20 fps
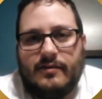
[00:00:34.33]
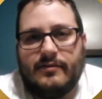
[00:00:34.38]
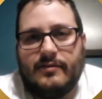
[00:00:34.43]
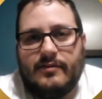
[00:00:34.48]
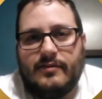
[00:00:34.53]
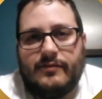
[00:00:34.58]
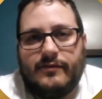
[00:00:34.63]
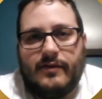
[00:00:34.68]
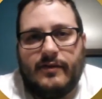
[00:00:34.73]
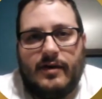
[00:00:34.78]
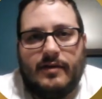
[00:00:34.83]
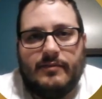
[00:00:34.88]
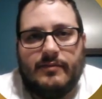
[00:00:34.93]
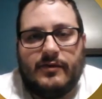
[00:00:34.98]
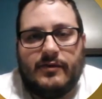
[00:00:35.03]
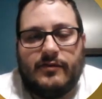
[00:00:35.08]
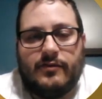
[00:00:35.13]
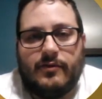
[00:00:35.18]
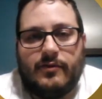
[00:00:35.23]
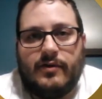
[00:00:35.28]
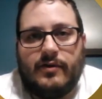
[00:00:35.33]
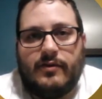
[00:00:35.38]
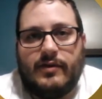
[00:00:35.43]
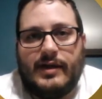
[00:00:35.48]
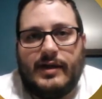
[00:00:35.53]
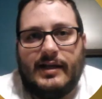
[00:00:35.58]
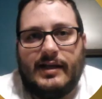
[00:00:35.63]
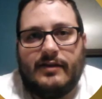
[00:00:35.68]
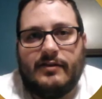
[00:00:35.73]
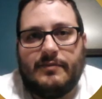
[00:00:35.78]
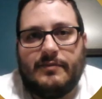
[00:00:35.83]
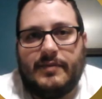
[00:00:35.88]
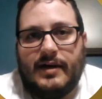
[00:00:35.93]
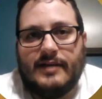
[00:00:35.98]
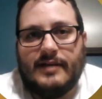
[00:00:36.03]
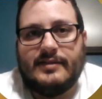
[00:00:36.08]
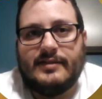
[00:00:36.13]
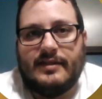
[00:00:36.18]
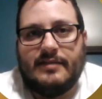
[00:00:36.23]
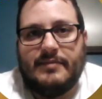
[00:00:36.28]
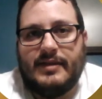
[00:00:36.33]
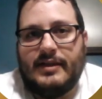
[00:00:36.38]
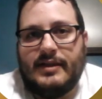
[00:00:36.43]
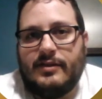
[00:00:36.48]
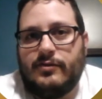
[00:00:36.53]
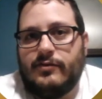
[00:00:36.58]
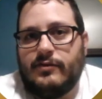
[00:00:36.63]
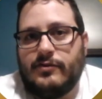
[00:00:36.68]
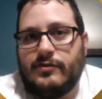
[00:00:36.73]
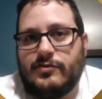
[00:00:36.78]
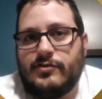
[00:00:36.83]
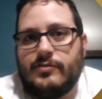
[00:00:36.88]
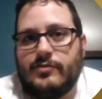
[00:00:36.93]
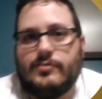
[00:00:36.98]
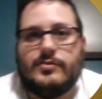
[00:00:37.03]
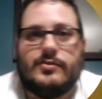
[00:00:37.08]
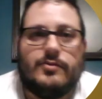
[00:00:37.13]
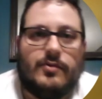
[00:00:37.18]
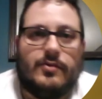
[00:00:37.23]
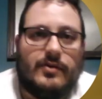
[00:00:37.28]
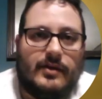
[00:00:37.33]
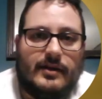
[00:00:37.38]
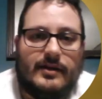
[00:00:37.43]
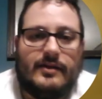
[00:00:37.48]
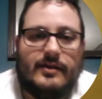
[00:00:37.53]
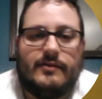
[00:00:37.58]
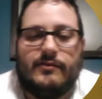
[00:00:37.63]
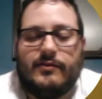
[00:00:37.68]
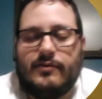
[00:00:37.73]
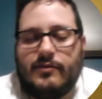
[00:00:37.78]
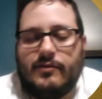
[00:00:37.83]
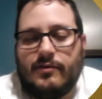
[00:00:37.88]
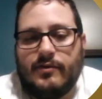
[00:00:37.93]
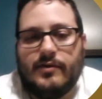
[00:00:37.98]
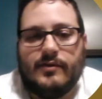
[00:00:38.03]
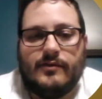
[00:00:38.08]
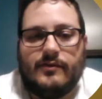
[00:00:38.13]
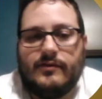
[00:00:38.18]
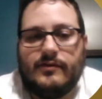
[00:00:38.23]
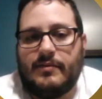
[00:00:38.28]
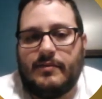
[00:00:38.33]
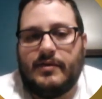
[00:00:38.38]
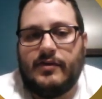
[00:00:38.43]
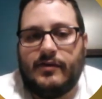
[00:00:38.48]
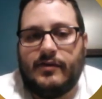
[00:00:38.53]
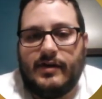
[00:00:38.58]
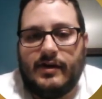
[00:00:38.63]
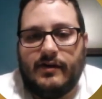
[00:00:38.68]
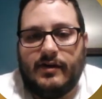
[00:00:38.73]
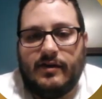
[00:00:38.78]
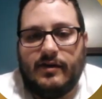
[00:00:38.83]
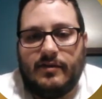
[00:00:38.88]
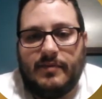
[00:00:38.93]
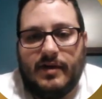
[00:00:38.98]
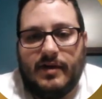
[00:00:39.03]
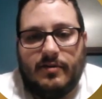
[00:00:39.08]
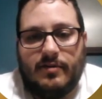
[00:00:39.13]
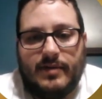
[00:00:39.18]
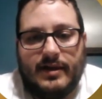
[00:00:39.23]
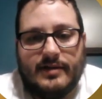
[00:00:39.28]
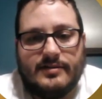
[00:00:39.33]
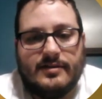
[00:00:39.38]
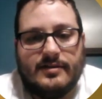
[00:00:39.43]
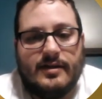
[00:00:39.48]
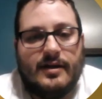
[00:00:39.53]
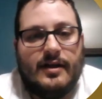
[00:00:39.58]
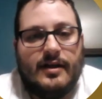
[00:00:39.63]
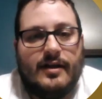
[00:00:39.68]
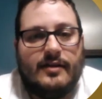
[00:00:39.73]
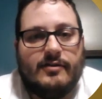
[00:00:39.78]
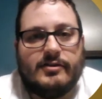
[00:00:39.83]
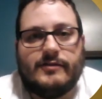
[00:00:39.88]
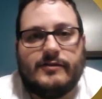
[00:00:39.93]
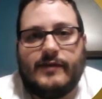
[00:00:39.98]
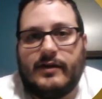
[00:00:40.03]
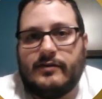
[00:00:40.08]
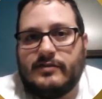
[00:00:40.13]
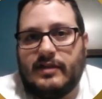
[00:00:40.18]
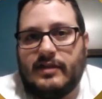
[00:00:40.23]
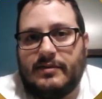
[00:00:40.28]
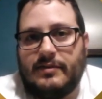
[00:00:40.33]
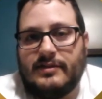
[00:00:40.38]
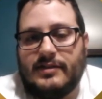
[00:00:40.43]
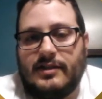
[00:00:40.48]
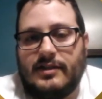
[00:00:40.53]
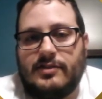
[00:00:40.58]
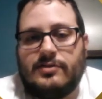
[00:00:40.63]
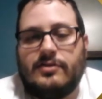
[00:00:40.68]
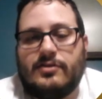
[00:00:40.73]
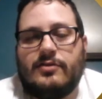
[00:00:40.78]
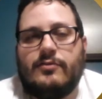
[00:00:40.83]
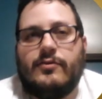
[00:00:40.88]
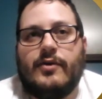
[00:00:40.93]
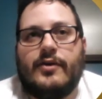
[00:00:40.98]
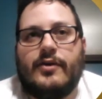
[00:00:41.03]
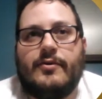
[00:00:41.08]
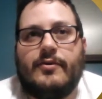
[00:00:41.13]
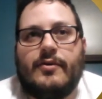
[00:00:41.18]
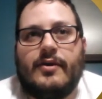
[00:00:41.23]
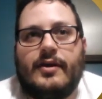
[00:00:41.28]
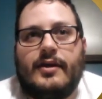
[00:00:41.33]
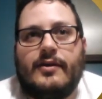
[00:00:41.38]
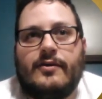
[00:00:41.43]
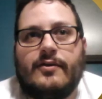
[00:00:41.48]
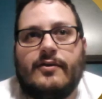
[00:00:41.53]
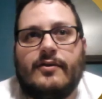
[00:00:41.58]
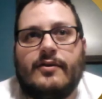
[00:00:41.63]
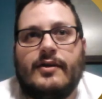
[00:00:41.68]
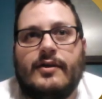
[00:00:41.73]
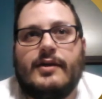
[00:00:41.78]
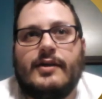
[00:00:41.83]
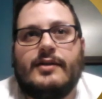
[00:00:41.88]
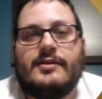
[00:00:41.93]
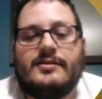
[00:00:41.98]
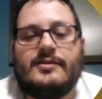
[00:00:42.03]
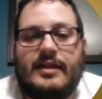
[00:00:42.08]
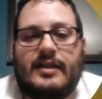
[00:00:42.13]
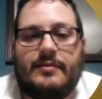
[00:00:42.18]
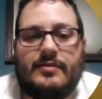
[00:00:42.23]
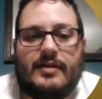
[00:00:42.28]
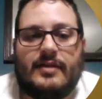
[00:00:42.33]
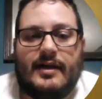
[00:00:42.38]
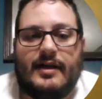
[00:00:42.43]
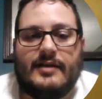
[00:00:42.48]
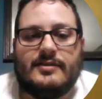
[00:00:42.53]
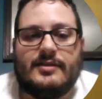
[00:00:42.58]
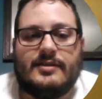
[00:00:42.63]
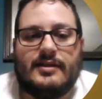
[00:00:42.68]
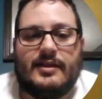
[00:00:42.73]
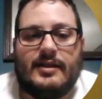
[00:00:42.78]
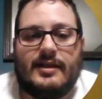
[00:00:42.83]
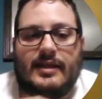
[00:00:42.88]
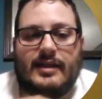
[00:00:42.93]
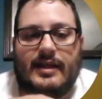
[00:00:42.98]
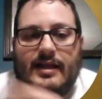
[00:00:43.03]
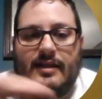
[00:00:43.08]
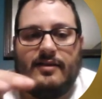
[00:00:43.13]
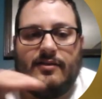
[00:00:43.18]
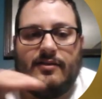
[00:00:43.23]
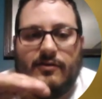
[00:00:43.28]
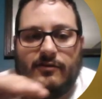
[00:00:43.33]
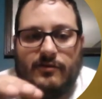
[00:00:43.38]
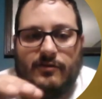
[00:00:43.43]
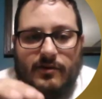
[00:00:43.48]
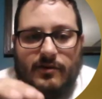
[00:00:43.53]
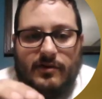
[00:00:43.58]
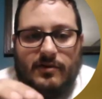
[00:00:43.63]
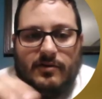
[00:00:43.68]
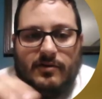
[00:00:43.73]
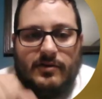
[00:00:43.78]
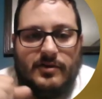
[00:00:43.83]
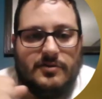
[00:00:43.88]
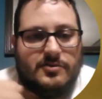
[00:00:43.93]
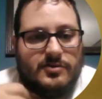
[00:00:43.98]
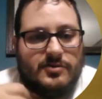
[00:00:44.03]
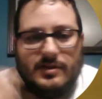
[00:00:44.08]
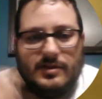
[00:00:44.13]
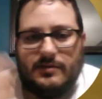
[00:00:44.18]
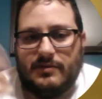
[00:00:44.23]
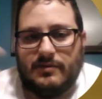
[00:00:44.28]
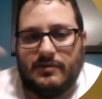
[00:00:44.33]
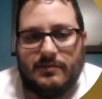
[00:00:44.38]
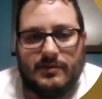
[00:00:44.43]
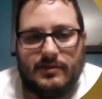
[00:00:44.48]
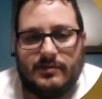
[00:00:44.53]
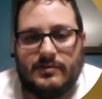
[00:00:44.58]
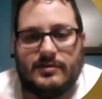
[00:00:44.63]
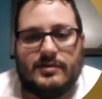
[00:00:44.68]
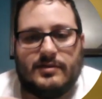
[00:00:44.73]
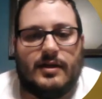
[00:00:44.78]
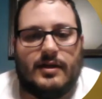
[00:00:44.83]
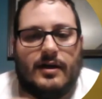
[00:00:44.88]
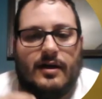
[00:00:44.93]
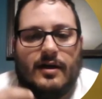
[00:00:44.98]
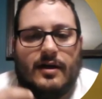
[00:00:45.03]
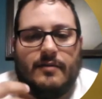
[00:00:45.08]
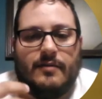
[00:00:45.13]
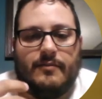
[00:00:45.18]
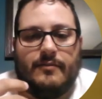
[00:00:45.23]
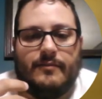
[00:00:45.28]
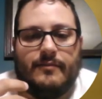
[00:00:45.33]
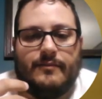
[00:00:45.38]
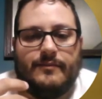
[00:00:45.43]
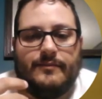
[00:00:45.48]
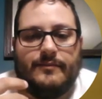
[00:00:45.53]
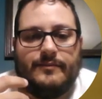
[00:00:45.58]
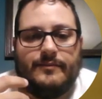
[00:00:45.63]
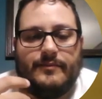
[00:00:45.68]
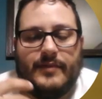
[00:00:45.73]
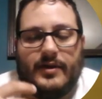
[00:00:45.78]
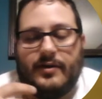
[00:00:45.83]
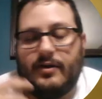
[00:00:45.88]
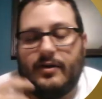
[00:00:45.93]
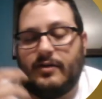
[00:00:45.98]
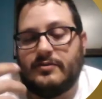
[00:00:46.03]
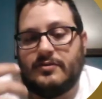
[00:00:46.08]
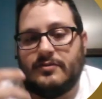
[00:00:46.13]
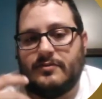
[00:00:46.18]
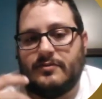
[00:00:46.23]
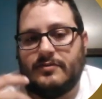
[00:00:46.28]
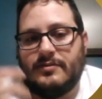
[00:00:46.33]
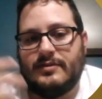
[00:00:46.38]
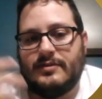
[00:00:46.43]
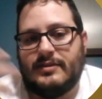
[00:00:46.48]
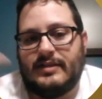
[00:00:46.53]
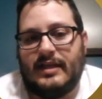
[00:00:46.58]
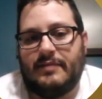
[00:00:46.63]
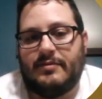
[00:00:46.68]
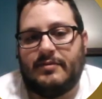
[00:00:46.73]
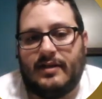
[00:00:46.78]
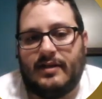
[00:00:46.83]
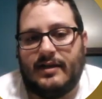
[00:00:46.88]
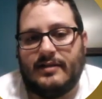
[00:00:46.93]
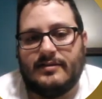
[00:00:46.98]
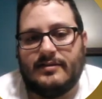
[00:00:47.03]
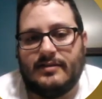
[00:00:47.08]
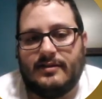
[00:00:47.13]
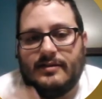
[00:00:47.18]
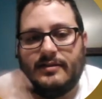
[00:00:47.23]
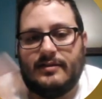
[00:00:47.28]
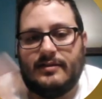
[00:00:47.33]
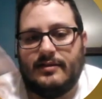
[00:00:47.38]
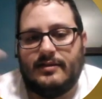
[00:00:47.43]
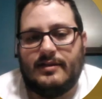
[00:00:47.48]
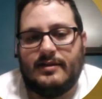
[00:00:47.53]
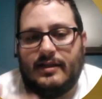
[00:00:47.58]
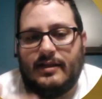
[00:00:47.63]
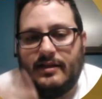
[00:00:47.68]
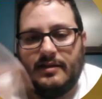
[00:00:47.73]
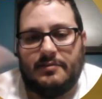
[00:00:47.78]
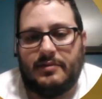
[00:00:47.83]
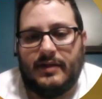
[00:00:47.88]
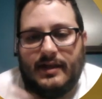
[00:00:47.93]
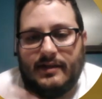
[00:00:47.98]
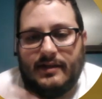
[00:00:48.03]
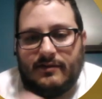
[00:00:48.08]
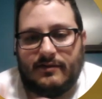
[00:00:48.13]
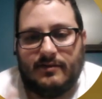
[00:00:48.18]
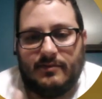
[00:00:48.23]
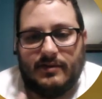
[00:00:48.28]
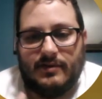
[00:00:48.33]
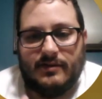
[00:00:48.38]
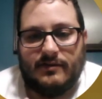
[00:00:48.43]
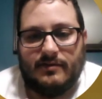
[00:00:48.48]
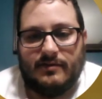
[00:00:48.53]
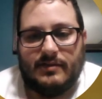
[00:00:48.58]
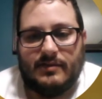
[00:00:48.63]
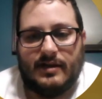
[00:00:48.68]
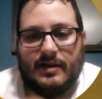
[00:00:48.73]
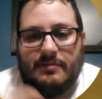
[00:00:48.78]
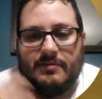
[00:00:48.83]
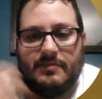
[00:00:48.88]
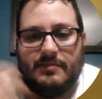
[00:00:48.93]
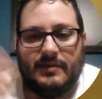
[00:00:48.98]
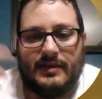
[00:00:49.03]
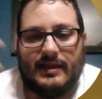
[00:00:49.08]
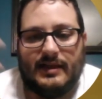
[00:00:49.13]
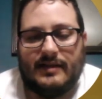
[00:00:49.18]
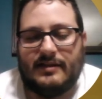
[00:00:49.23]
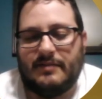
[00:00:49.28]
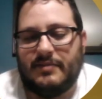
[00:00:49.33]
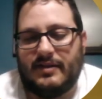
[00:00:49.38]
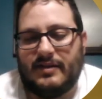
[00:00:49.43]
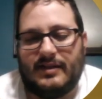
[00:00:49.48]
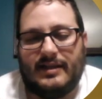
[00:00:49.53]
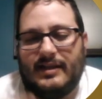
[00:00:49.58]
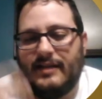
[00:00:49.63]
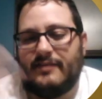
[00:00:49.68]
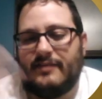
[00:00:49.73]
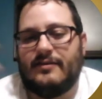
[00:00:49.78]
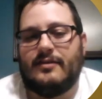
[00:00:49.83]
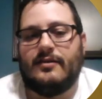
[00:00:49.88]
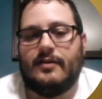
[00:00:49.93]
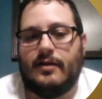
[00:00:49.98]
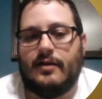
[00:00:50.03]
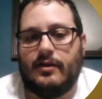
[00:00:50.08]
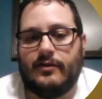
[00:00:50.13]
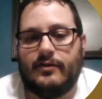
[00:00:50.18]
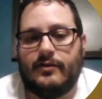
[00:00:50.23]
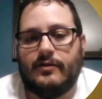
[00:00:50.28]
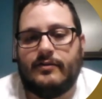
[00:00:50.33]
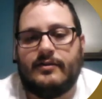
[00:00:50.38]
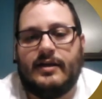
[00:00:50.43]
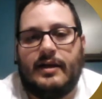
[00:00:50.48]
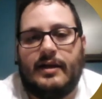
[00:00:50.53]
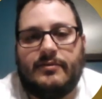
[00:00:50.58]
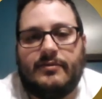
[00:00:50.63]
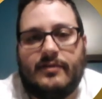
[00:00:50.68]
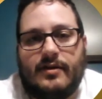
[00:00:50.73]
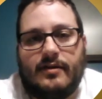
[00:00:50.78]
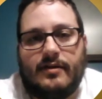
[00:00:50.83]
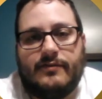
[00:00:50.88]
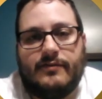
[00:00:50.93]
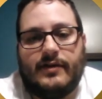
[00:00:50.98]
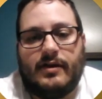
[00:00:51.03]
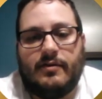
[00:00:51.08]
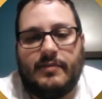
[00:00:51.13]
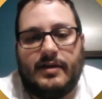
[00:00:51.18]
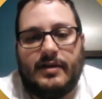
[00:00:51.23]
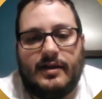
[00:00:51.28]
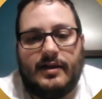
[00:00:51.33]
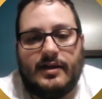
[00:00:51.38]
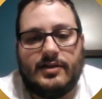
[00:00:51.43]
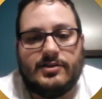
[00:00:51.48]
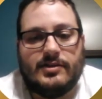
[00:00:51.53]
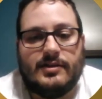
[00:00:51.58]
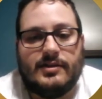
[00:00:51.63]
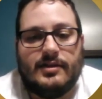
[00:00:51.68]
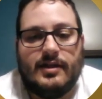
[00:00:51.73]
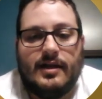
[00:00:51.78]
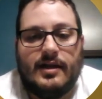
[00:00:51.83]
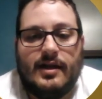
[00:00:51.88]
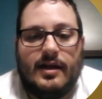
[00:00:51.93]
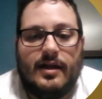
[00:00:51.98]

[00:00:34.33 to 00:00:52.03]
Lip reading: from the soil and depositing them into the shoots or the leaves or some other area of the biomass. There's phytostabilization, where you are either stabilizing it in the soil, usually with roots, but you can also stabilize it in the plant somewhere sometimes, but that typically gets into other types of phytoremediation.